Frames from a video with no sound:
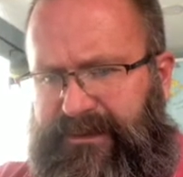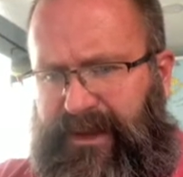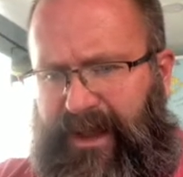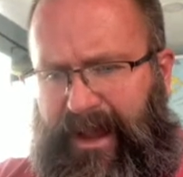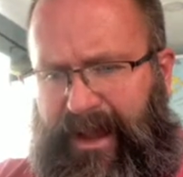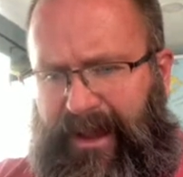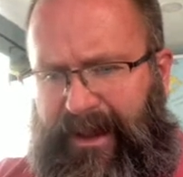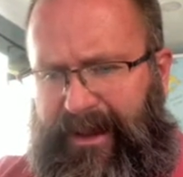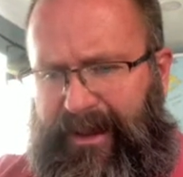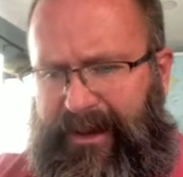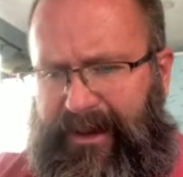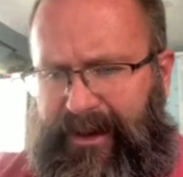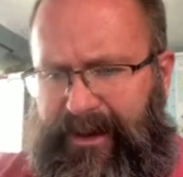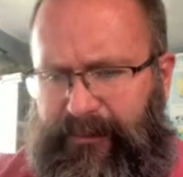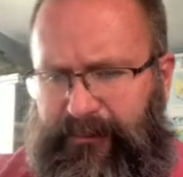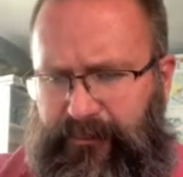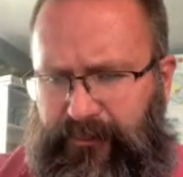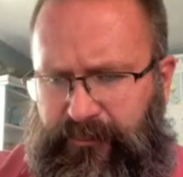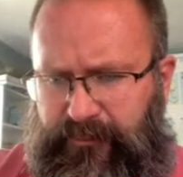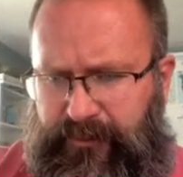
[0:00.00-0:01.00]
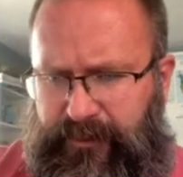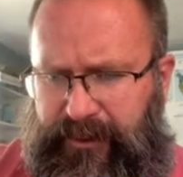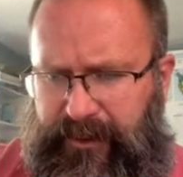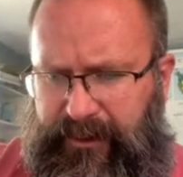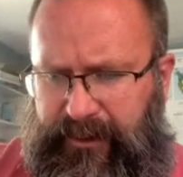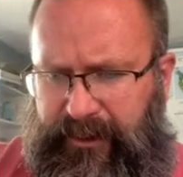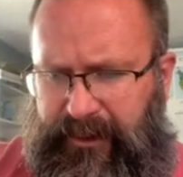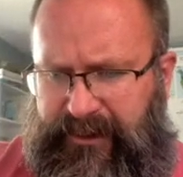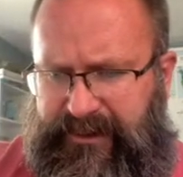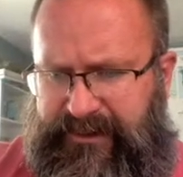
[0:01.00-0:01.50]
I am
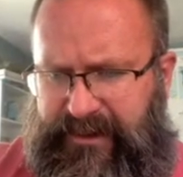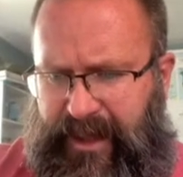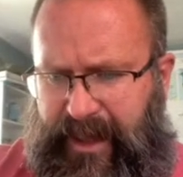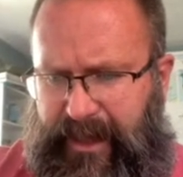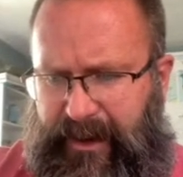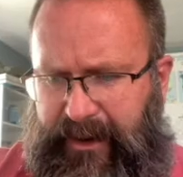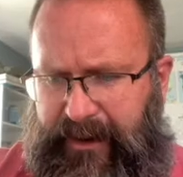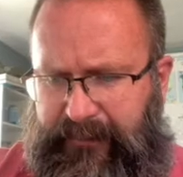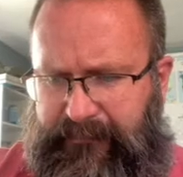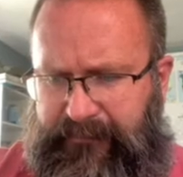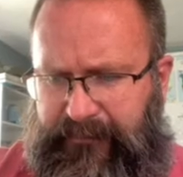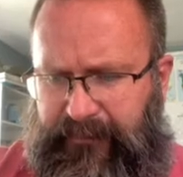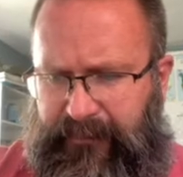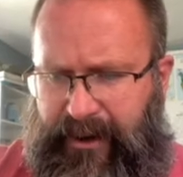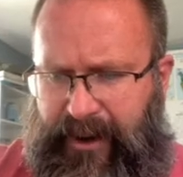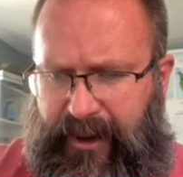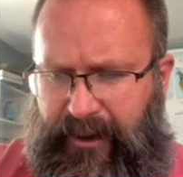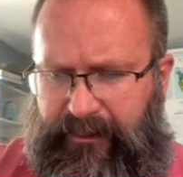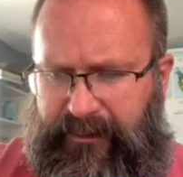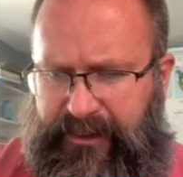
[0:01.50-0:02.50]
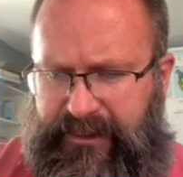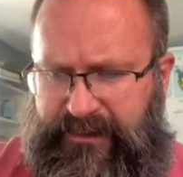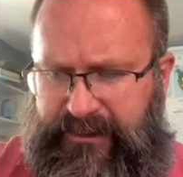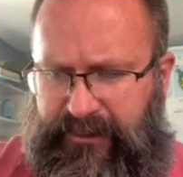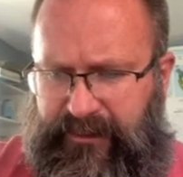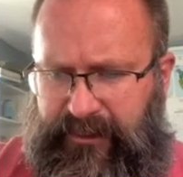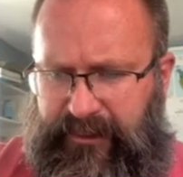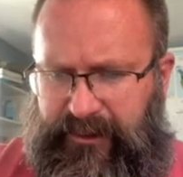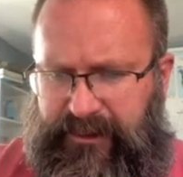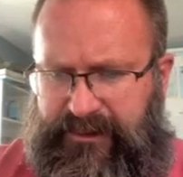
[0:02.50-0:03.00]
really excited for how this
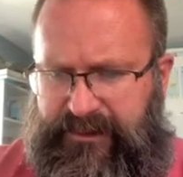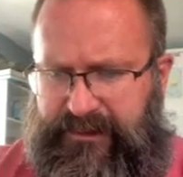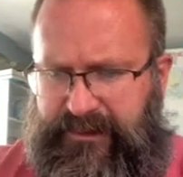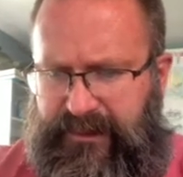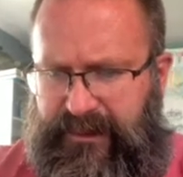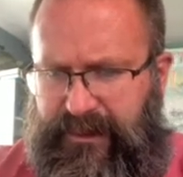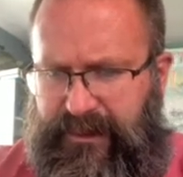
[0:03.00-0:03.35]
looks.